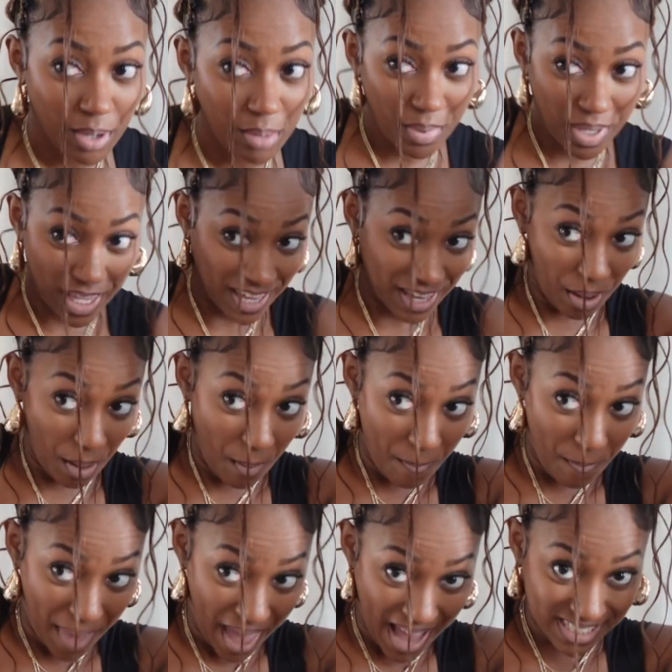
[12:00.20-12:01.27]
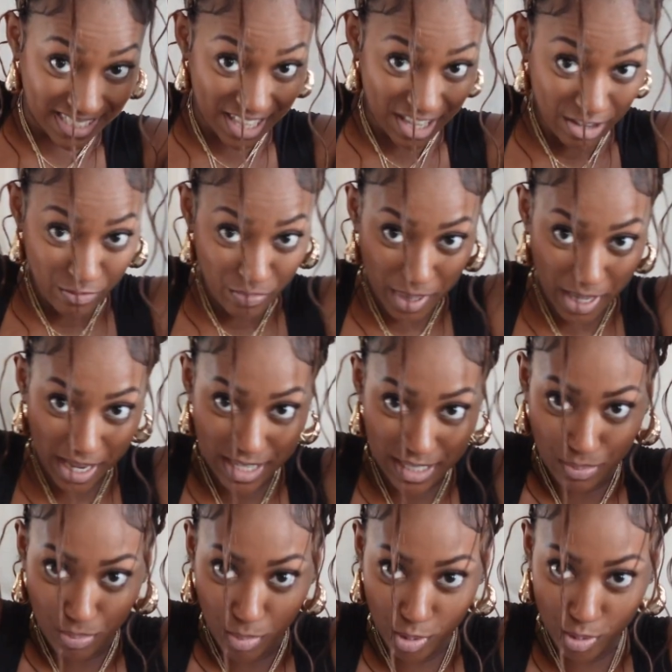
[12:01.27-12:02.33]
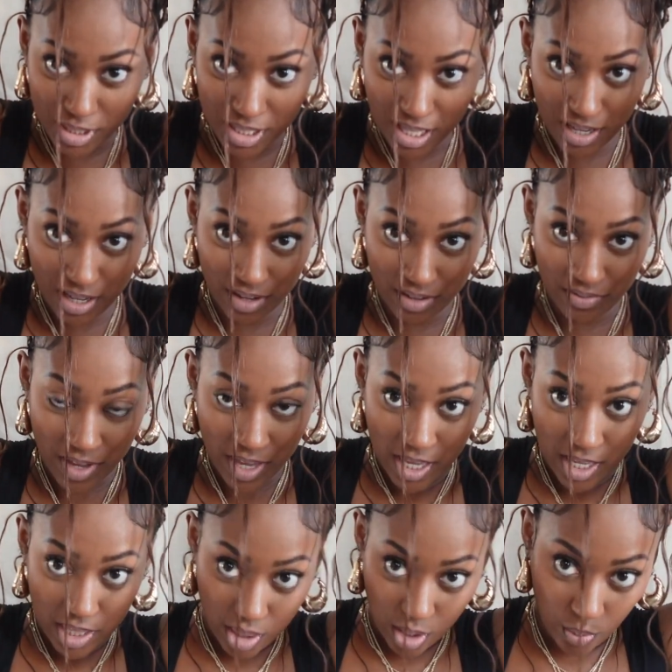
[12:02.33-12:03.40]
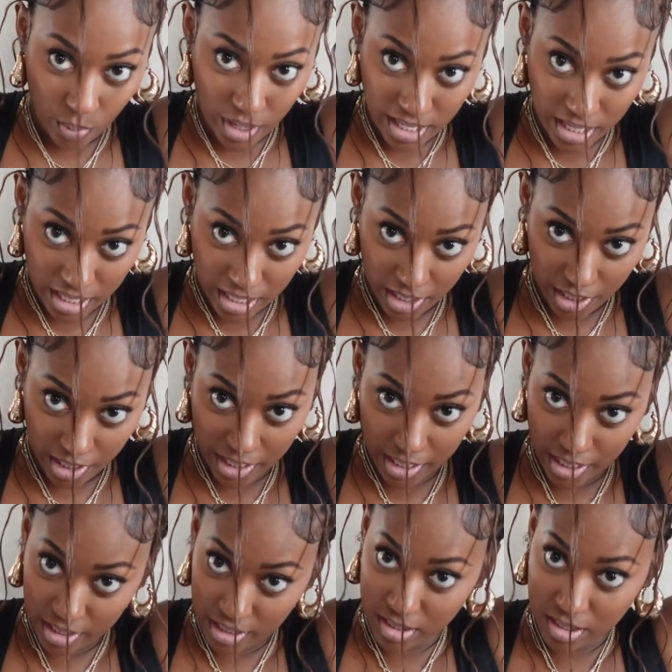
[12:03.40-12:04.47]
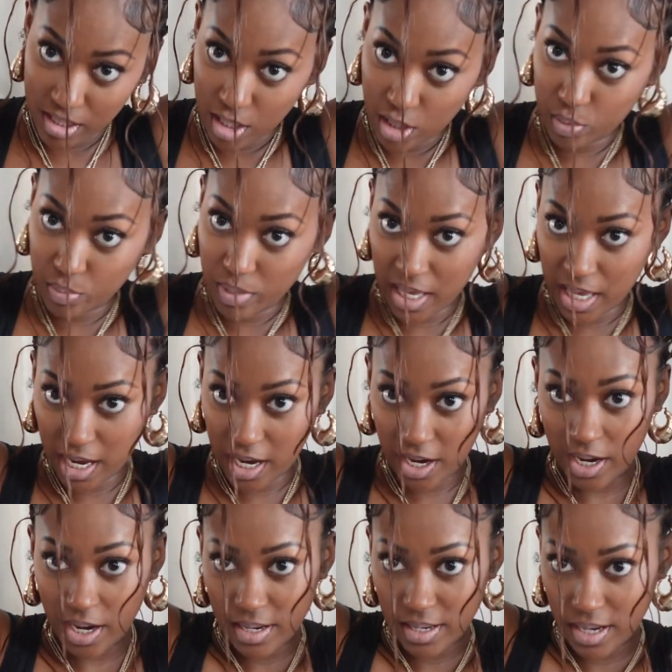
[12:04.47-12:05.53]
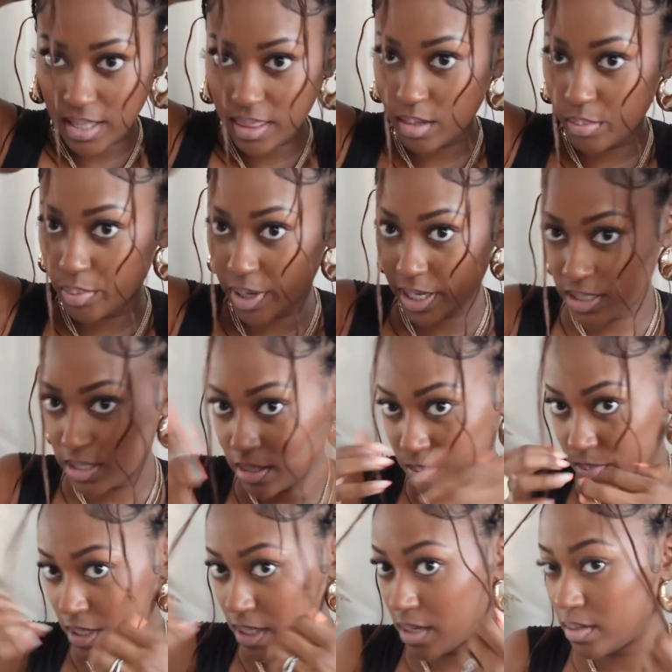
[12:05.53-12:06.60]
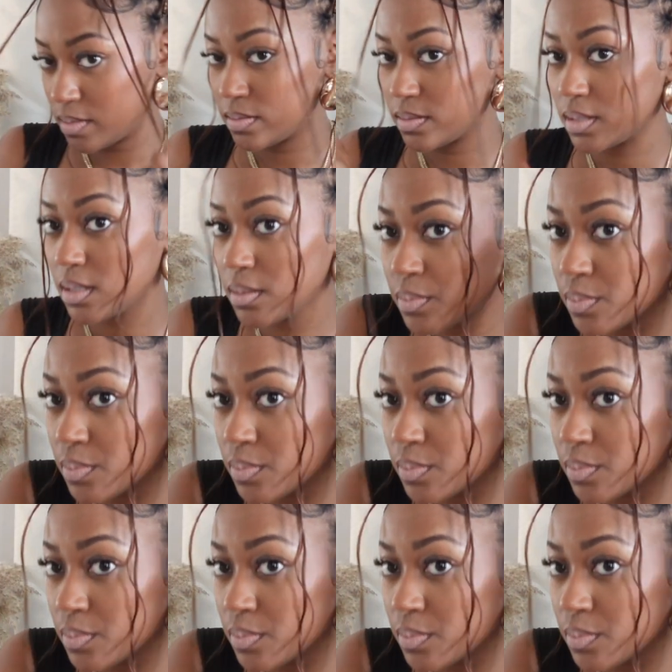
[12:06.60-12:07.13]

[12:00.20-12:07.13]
it being massive, because most of the weight here is the human hair and not the braids themselves.